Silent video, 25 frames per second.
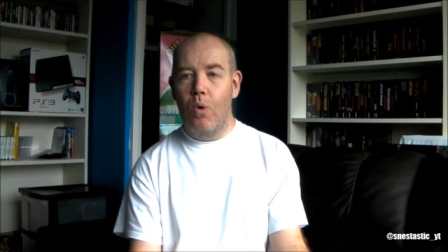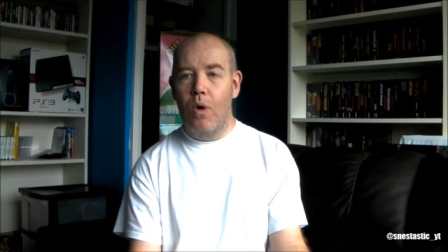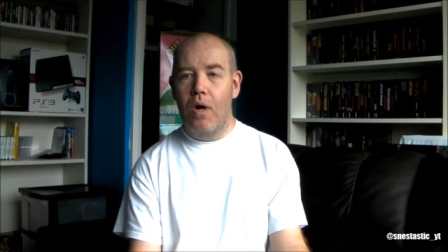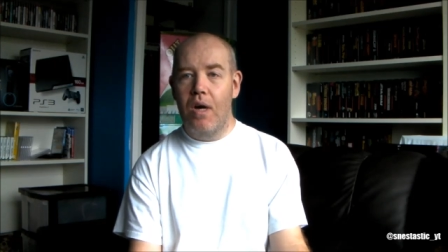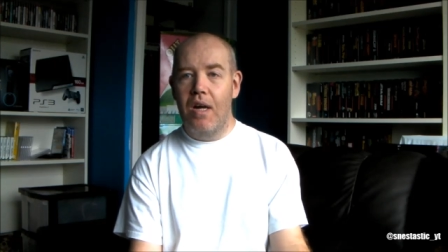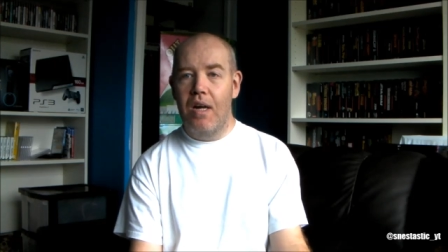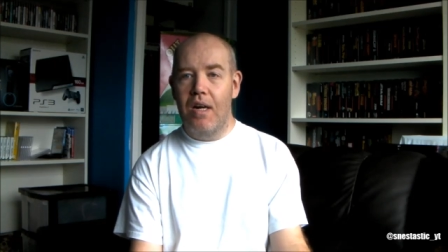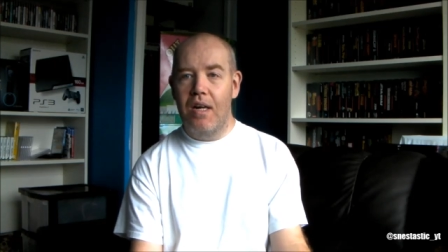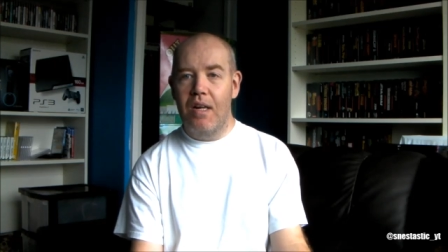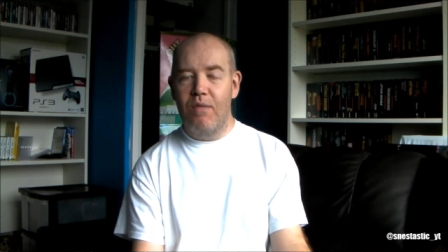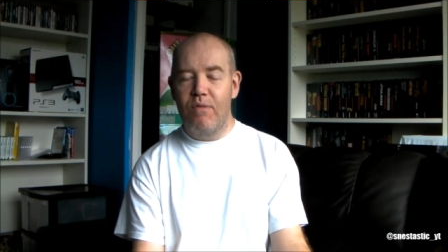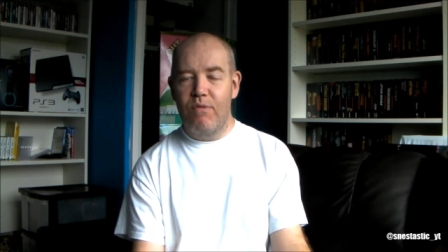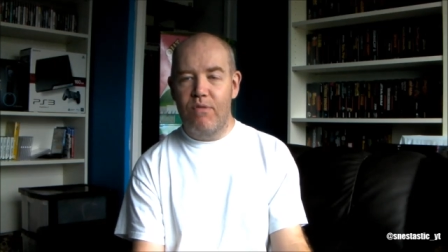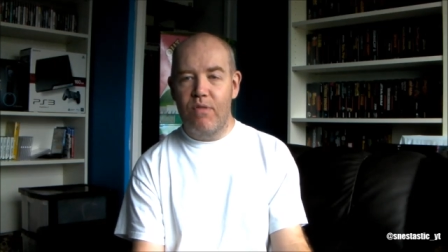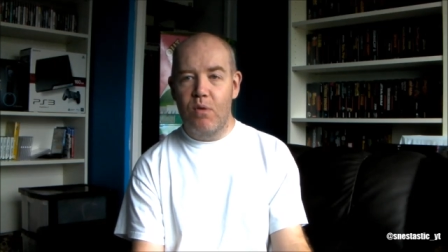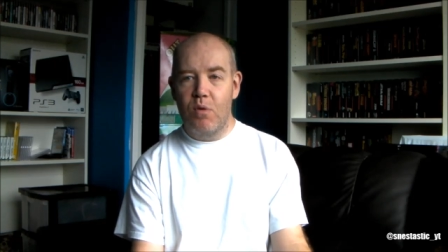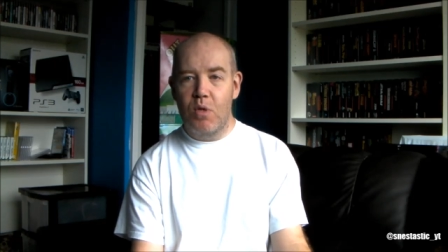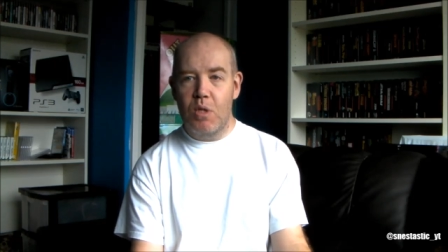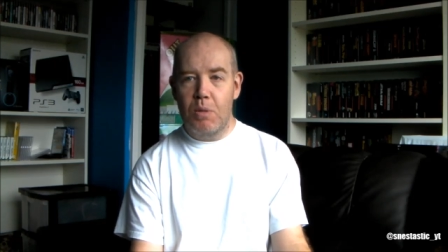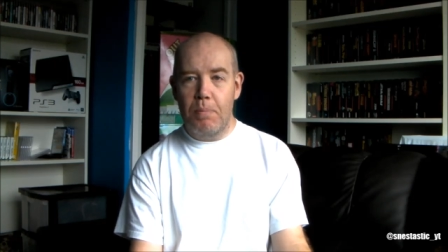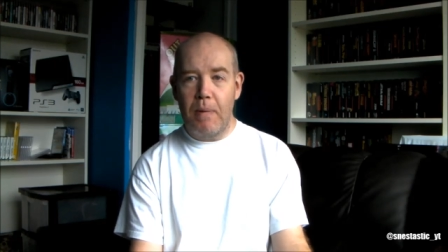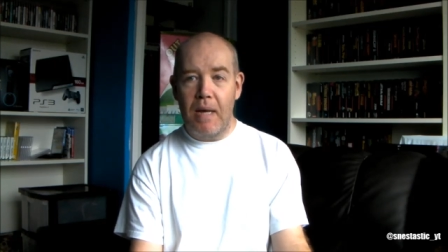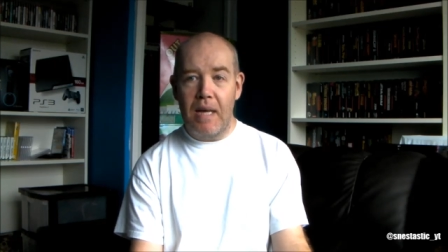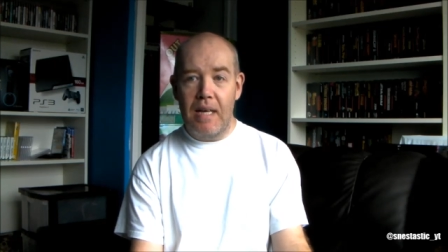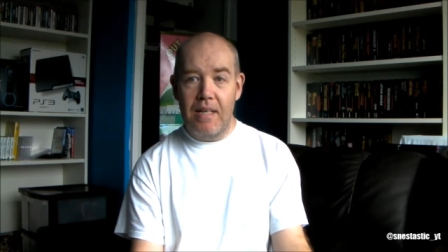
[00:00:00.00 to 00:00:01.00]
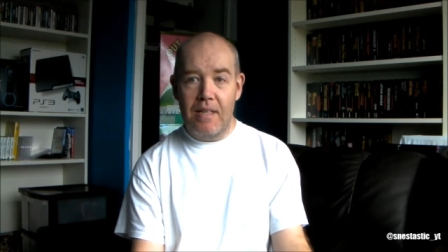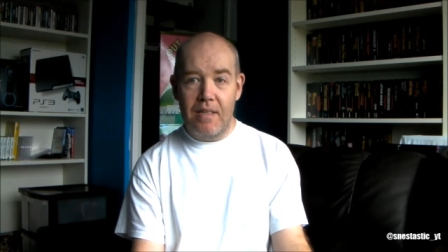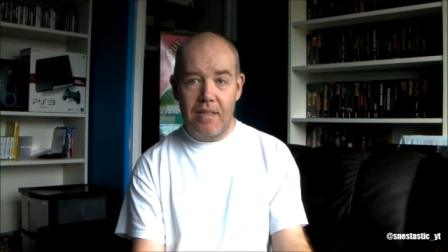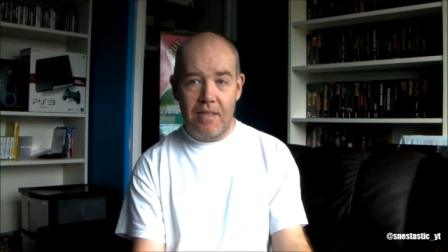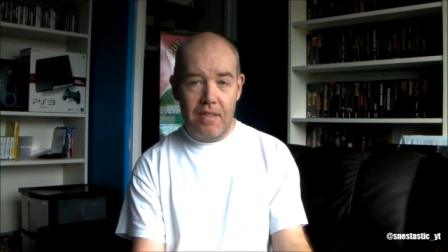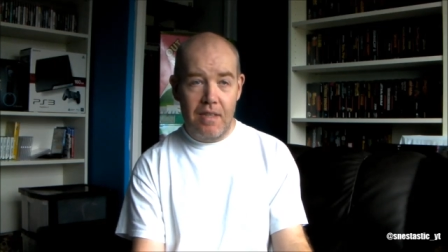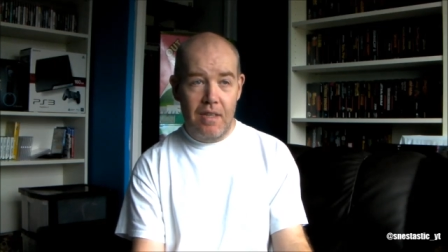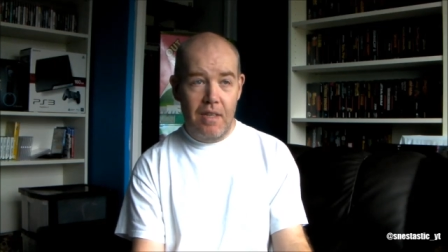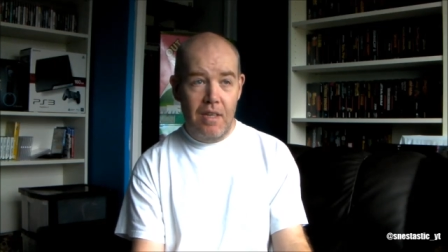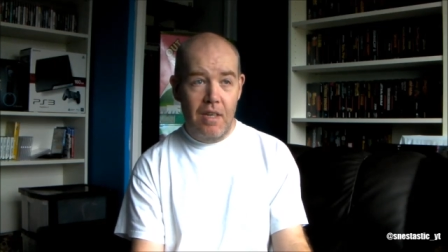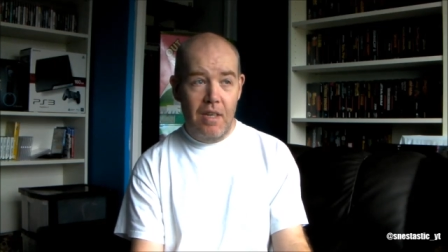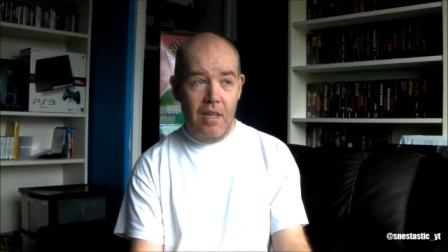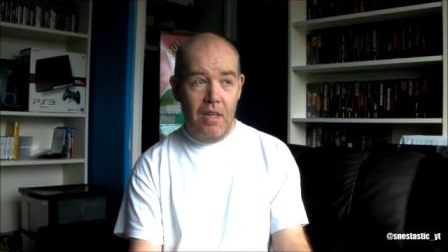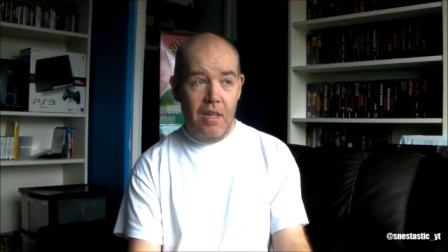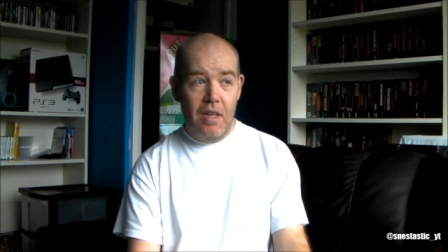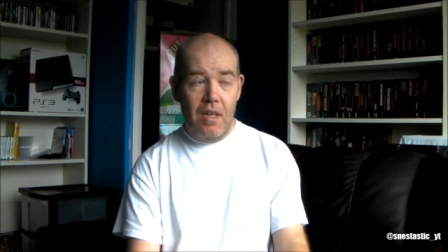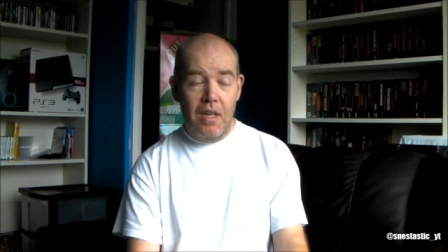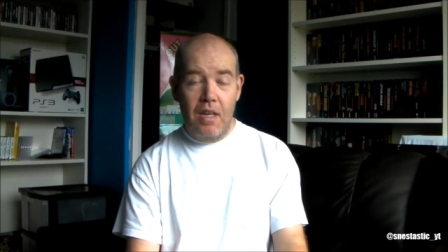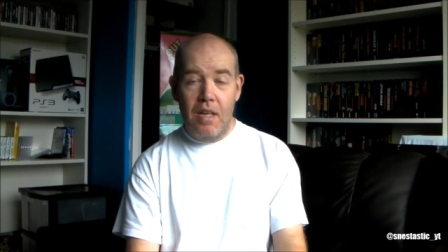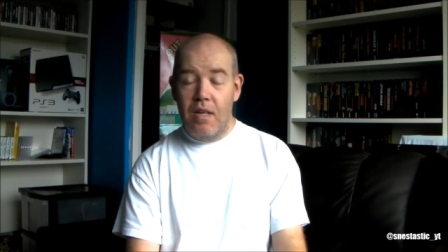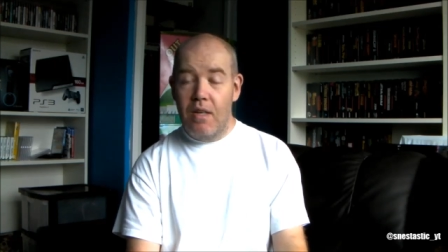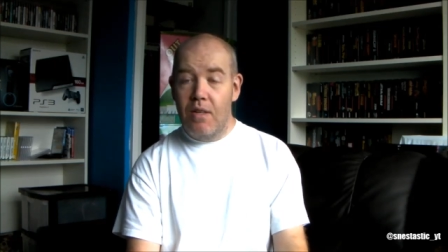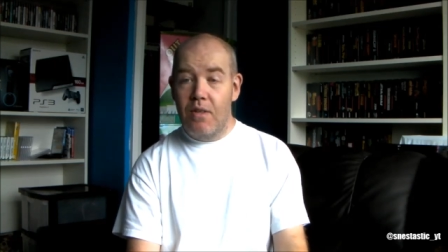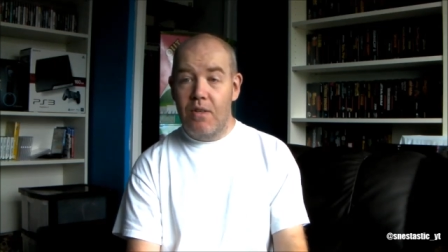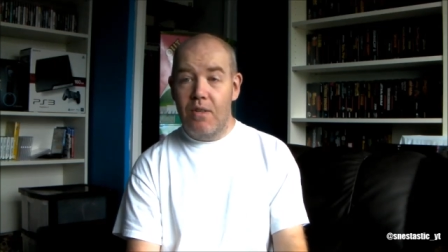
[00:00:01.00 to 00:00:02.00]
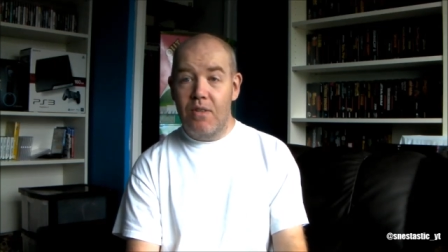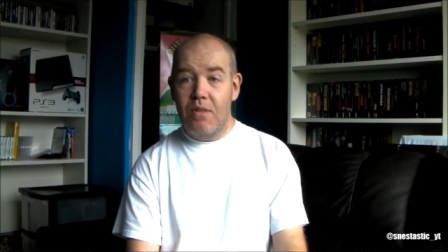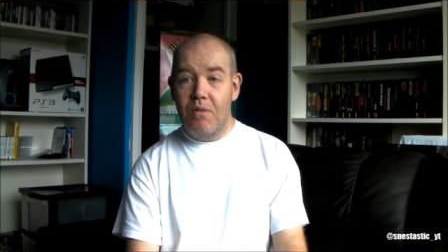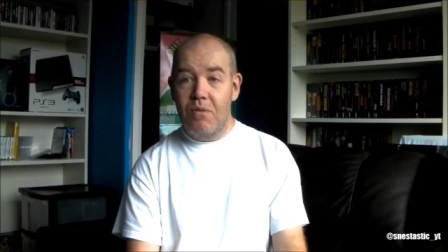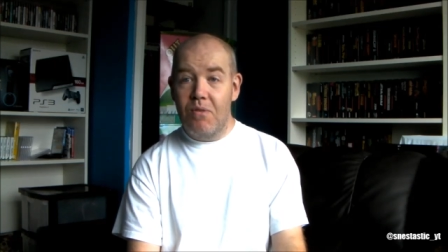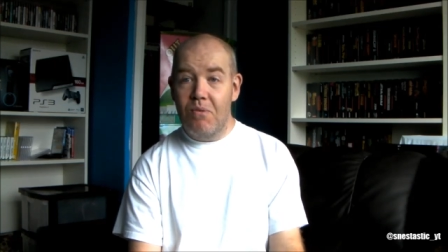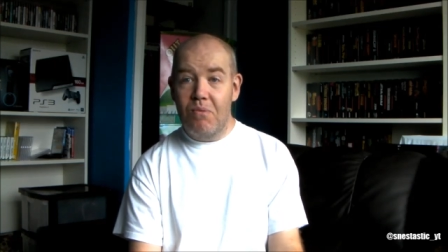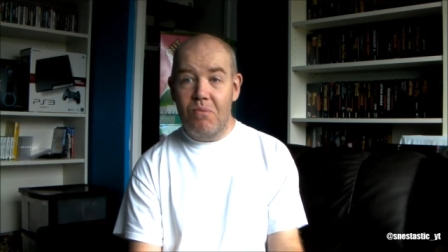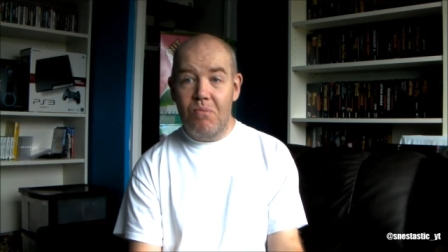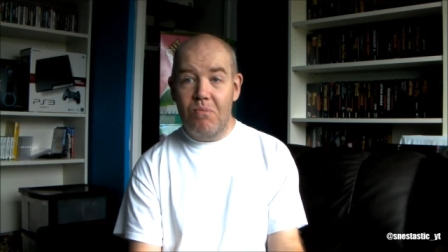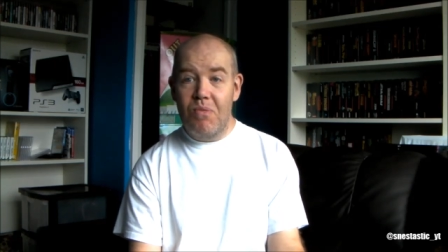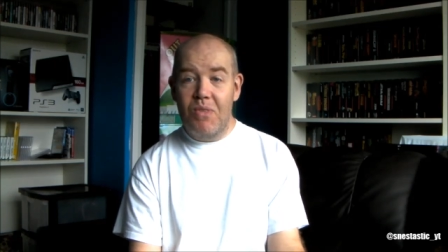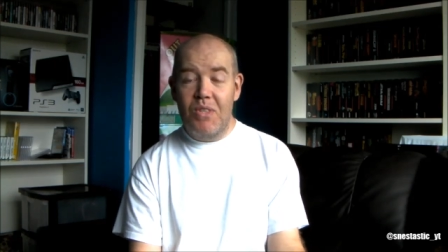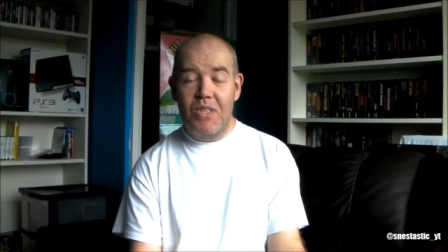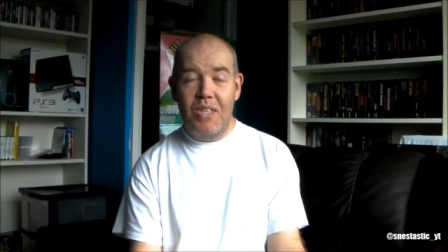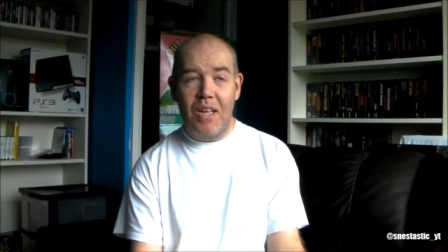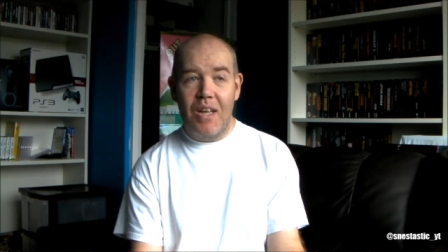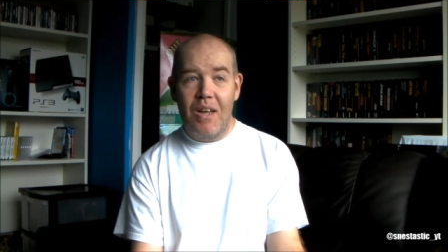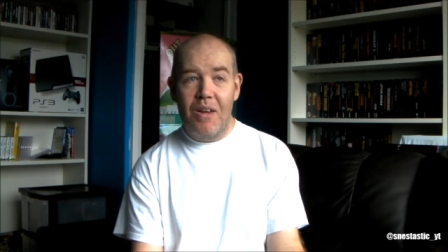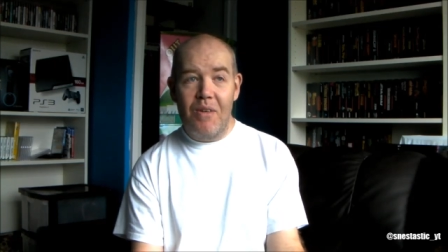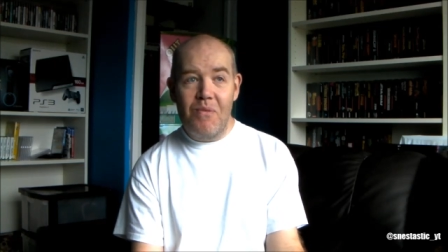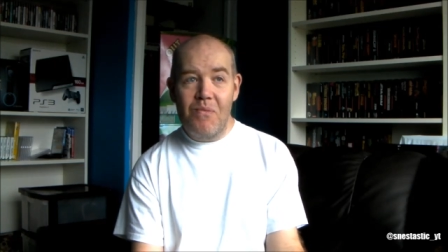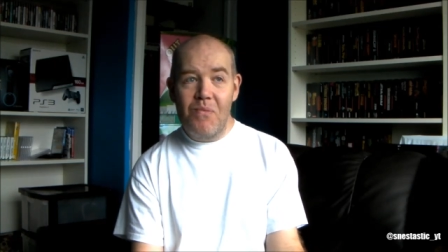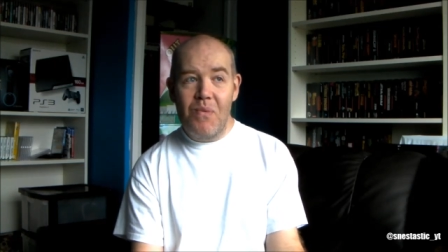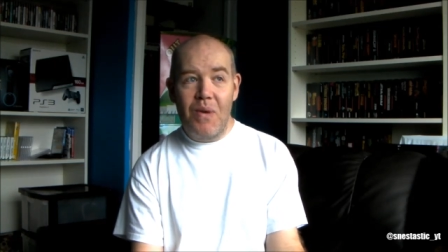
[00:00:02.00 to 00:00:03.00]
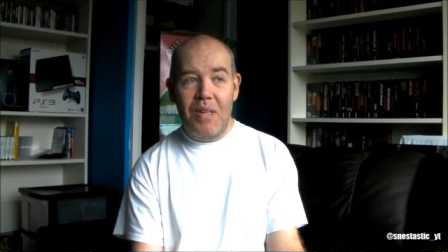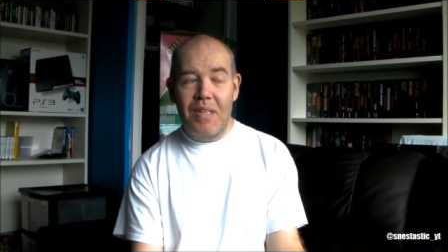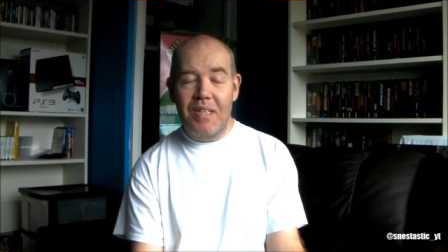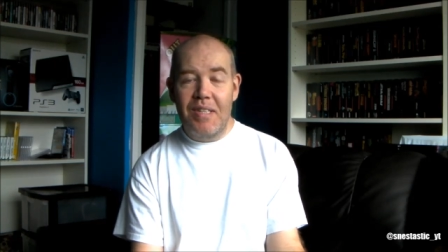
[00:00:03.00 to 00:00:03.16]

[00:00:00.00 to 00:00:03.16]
hurtling through space. So what